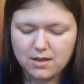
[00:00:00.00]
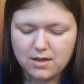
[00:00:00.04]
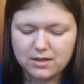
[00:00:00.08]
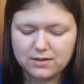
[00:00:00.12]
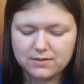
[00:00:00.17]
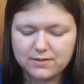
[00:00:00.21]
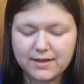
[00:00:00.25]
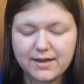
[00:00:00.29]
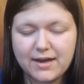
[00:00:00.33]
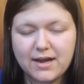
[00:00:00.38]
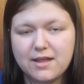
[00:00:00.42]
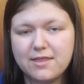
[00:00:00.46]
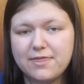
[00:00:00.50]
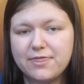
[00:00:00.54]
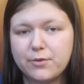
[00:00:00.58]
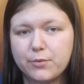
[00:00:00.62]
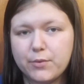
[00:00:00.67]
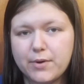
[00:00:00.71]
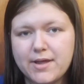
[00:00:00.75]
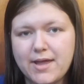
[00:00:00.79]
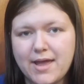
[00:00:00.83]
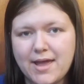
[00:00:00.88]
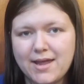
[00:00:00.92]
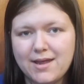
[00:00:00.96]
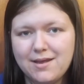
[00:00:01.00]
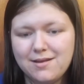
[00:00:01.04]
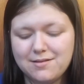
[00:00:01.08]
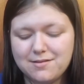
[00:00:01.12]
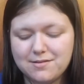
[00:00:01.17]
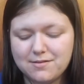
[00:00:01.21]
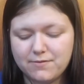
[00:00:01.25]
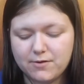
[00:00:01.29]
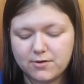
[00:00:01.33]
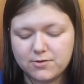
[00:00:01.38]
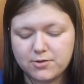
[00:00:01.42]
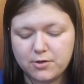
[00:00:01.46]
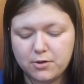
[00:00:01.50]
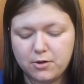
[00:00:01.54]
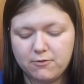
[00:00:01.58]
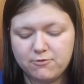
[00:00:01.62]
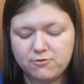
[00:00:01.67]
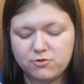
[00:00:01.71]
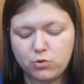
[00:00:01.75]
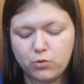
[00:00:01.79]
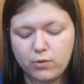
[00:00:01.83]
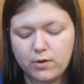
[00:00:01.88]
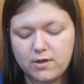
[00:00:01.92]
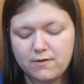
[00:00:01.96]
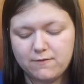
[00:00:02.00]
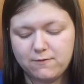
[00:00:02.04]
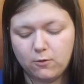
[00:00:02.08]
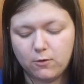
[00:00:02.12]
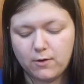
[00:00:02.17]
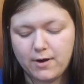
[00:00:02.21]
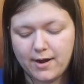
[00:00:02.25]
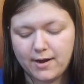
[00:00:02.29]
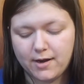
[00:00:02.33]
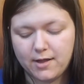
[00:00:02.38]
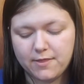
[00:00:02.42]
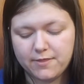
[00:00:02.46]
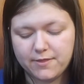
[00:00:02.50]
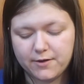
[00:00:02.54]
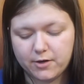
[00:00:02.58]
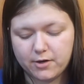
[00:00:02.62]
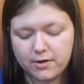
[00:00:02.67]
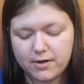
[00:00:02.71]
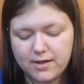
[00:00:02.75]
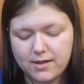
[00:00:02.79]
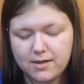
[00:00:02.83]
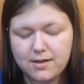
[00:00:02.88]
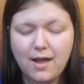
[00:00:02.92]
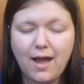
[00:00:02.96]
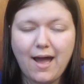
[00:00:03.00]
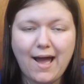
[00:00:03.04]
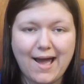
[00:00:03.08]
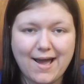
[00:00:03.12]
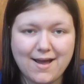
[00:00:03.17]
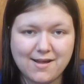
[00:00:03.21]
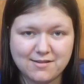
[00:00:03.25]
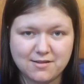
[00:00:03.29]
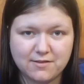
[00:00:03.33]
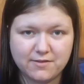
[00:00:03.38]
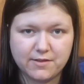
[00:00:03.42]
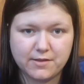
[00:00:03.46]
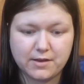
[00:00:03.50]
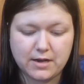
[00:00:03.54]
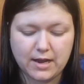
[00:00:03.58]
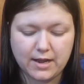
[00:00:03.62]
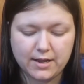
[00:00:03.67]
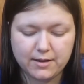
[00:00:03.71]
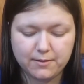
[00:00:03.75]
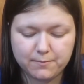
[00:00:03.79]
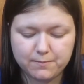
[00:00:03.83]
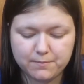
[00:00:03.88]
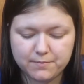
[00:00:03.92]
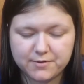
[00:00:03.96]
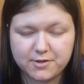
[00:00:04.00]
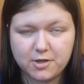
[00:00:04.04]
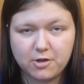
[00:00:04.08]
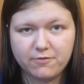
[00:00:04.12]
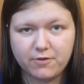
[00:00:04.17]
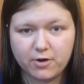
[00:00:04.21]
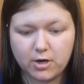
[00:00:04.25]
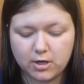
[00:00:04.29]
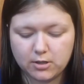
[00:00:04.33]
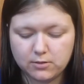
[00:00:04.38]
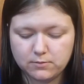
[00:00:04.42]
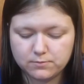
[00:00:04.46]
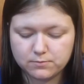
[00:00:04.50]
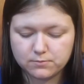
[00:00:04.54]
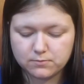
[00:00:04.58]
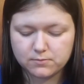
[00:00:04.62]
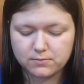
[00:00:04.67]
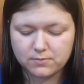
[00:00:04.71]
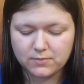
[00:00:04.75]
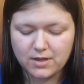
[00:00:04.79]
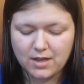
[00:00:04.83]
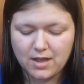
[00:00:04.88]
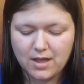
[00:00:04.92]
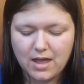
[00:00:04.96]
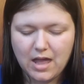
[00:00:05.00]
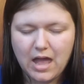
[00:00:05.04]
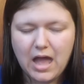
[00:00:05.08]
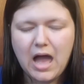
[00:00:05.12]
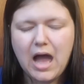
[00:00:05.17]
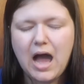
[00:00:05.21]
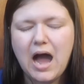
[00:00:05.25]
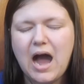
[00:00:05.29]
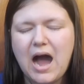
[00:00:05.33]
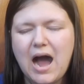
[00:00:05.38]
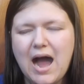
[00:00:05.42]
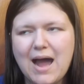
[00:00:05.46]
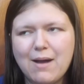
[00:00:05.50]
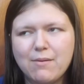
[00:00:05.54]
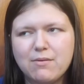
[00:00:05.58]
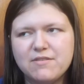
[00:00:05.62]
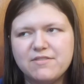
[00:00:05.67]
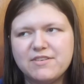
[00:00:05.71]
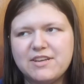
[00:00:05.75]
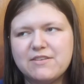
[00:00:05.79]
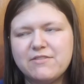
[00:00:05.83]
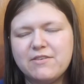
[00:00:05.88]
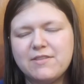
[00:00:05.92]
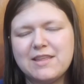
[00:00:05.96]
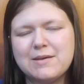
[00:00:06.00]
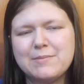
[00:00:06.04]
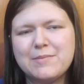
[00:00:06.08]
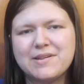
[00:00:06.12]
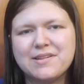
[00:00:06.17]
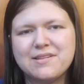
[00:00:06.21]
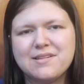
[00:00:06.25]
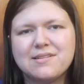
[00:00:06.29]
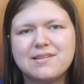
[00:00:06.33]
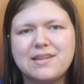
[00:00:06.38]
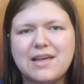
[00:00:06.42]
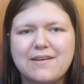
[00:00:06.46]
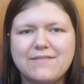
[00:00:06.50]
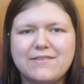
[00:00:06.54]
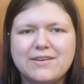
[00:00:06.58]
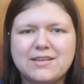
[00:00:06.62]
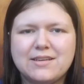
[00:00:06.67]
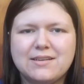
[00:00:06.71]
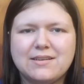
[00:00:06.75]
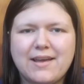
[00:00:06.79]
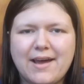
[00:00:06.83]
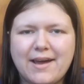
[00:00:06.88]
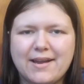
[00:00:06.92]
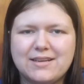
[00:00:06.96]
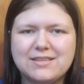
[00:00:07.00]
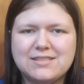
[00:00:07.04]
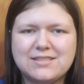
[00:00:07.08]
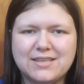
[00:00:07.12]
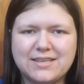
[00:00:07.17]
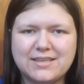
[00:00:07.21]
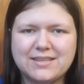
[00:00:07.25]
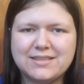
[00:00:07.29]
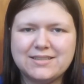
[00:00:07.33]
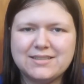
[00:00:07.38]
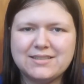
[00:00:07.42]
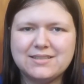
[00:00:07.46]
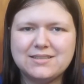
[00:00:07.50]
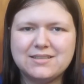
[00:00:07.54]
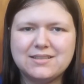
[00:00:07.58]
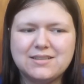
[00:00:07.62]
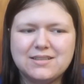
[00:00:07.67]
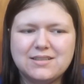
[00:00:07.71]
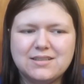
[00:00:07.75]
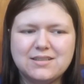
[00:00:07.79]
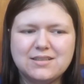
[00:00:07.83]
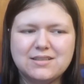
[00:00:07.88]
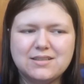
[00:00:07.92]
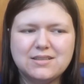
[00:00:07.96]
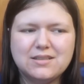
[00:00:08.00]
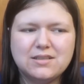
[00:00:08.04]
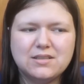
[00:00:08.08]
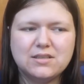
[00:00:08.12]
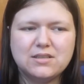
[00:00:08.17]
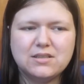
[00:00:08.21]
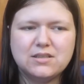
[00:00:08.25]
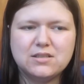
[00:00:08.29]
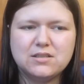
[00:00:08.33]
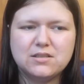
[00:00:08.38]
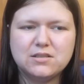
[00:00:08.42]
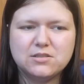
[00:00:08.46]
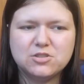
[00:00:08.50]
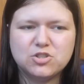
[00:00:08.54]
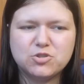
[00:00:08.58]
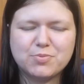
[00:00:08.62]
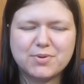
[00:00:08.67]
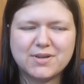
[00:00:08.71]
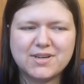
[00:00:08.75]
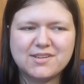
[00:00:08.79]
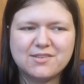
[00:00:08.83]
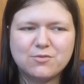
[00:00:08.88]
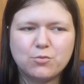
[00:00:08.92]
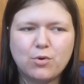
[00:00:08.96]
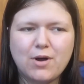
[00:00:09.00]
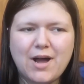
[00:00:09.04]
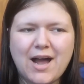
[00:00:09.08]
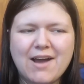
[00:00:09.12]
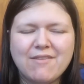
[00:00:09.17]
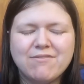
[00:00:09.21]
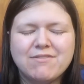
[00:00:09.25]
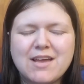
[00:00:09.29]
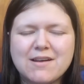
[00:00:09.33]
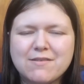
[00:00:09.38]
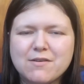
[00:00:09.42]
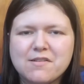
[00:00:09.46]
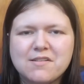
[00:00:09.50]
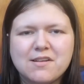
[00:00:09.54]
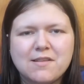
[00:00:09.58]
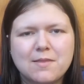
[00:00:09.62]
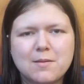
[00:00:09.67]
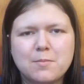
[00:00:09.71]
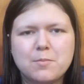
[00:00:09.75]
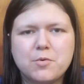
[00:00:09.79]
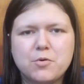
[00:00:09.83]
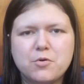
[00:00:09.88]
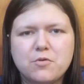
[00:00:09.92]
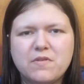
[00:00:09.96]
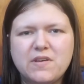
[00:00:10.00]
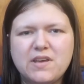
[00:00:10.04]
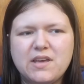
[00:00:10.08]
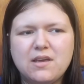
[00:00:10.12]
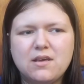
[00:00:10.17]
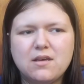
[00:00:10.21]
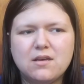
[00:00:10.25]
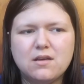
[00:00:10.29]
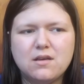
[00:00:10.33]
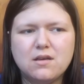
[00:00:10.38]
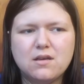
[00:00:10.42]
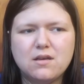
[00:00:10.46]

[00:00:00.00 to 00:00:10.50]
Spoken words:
They got 3 8s for a total of 24 out of 30, highest of the night so far. I would have given them a 7 out of 10, just because, well, I've never seen the movie,